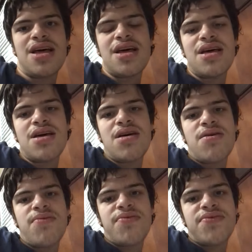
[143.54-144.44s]

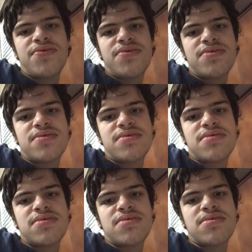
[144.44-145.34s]

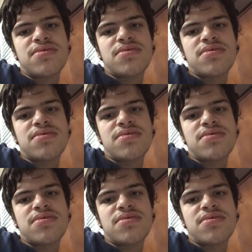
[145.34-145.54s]
(silence)